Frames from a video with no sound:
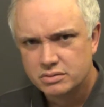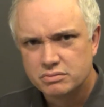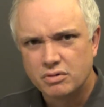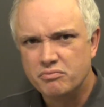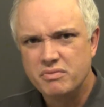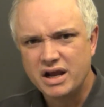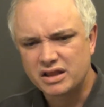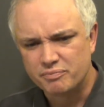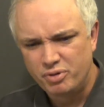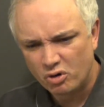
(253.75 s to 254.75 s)
"We'll make
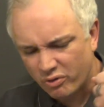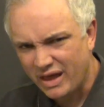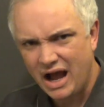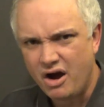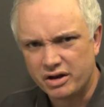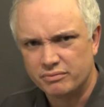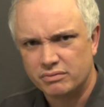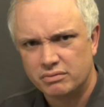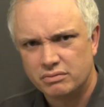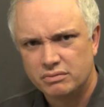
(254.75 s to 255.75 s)
the book without him,"
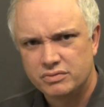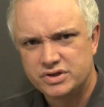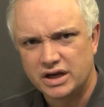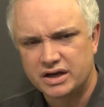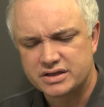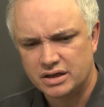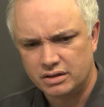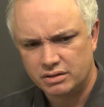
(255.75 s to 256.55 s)
Jake said.